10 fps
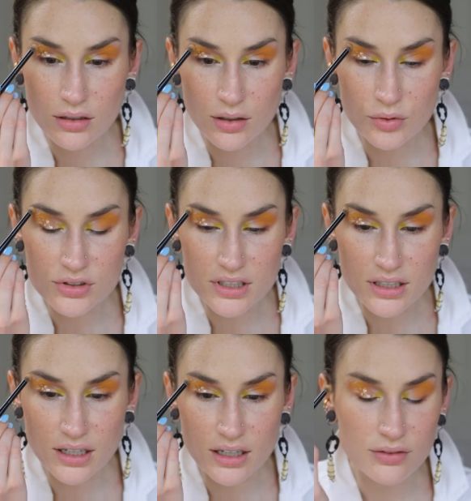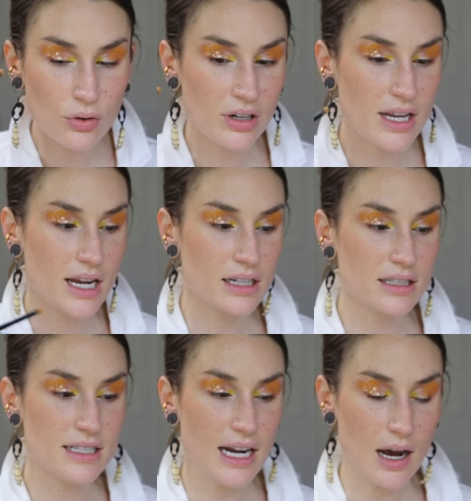Almost like a kind of organic
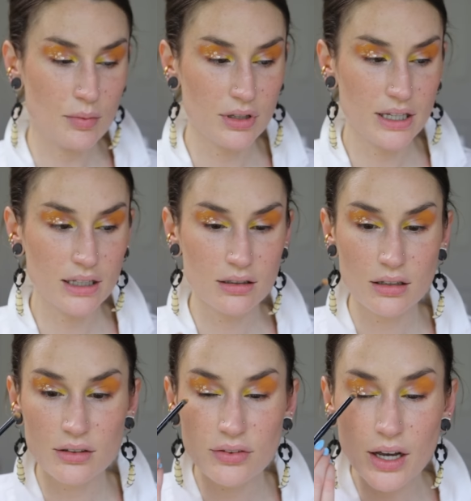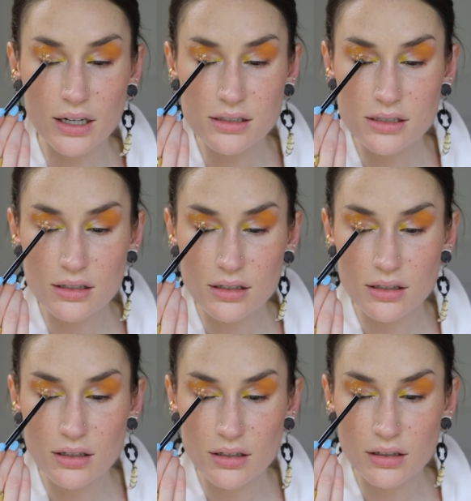dappling effect,
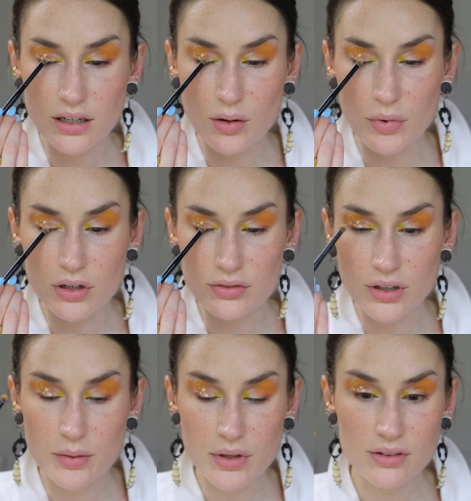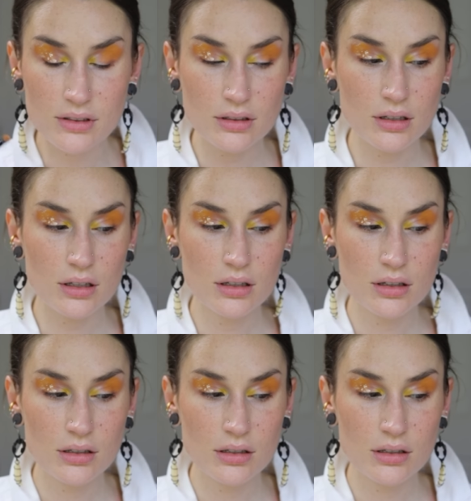like a butterfly basically.